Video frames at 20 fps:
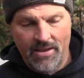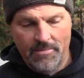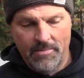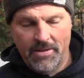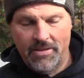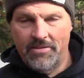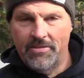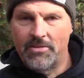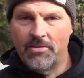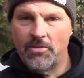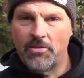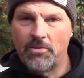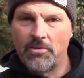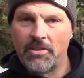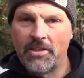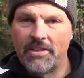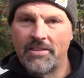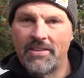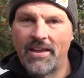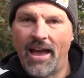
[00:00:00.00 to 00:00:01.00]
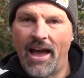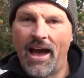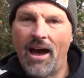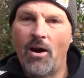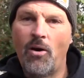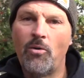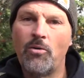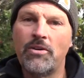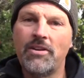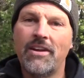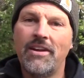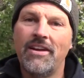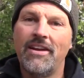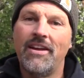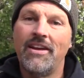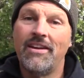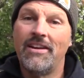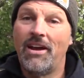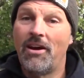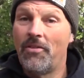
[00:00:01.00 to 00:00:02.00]
Let me zero this out.
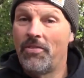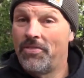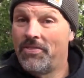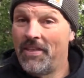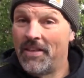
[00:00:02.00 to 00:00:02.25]
Now,